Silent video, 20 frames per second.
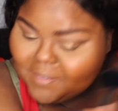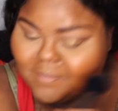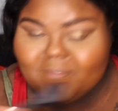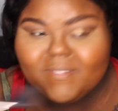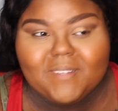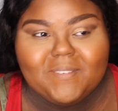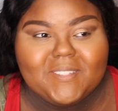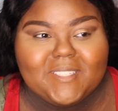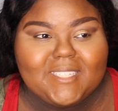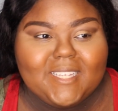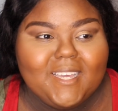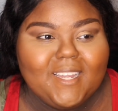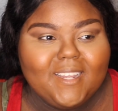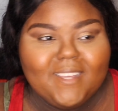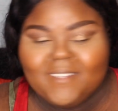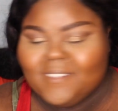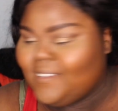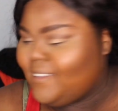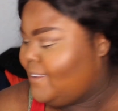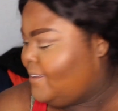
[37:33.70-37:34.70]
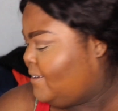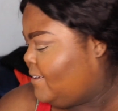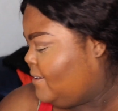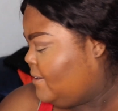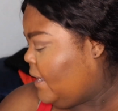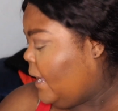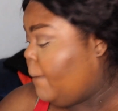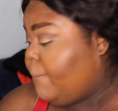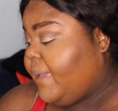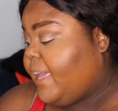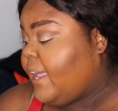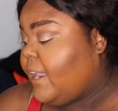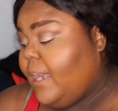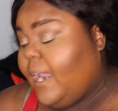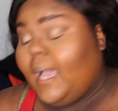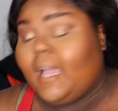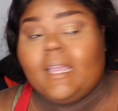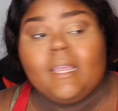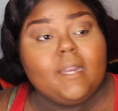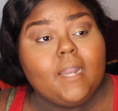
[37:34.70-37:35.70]
I'm just kidding. I mean,
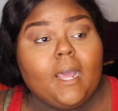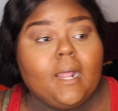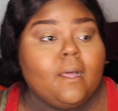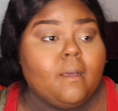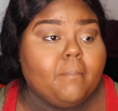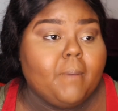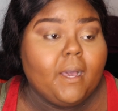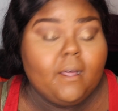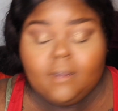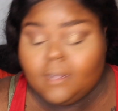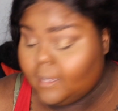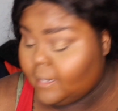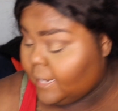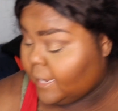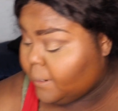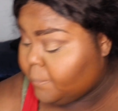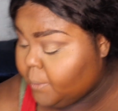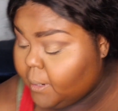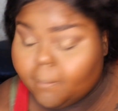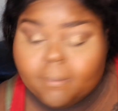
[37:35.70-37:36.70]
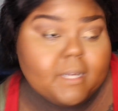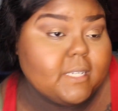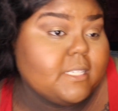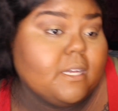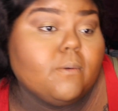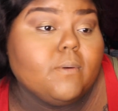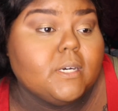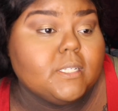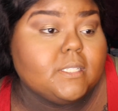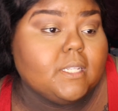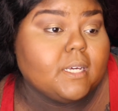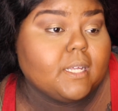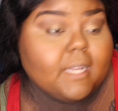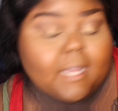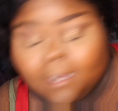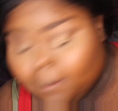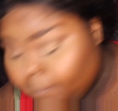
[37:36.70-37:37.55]
not about looking like a bum, because I was looking like a